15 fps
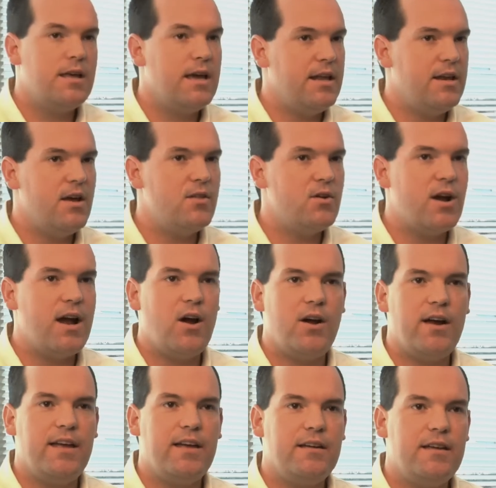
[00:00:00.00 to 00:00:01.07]
Another
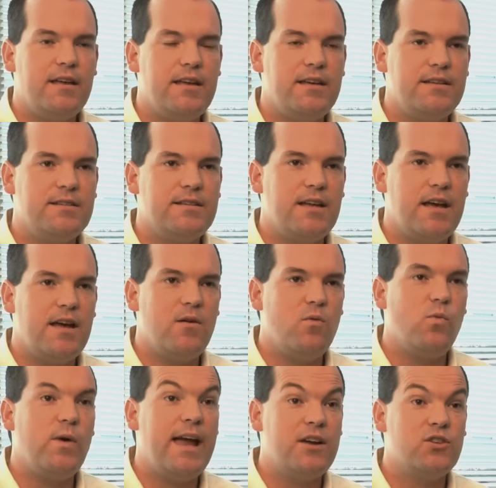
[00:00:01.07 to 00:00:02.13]
area is
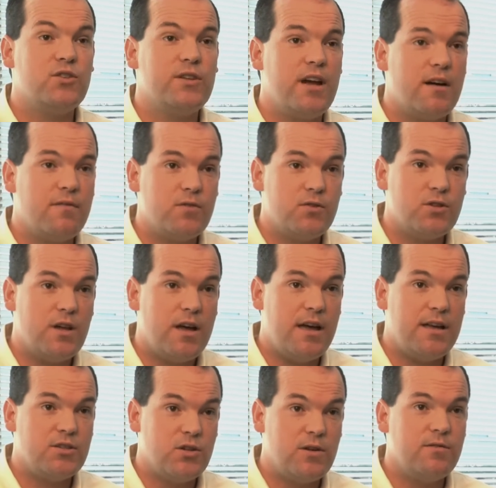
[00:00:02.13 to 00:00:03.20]
we actually offer
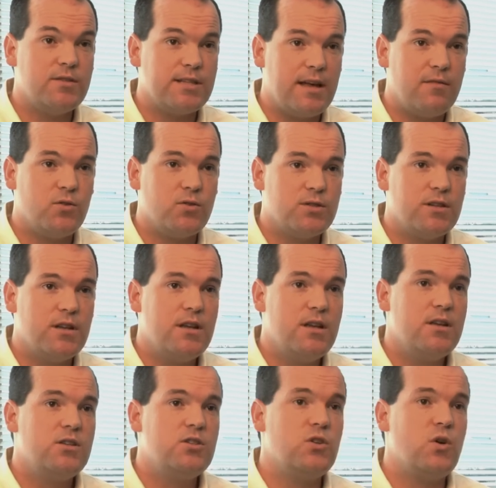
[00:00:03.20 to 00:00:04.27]
service levels.
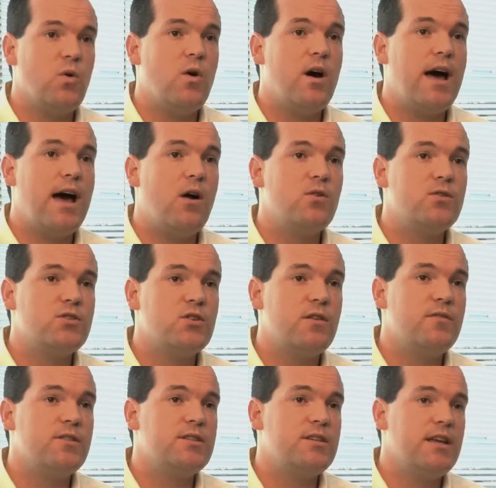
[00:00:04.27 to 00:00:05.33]
So our
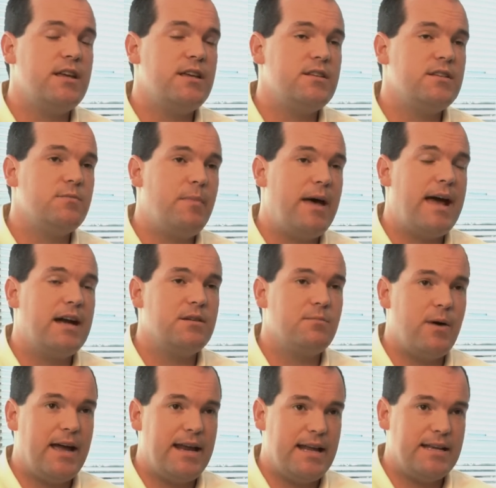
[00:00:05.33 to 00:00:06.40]
service is backed
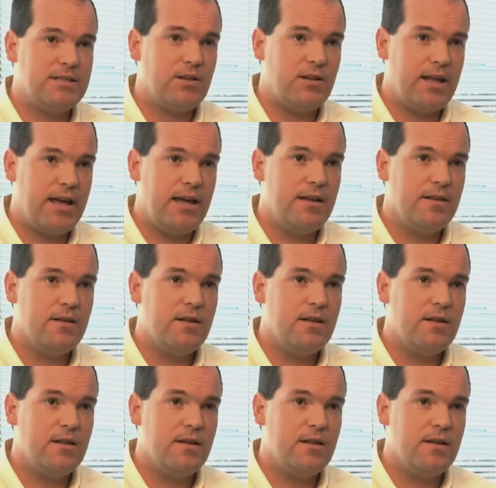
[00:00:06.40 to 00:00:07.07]
by an SLA,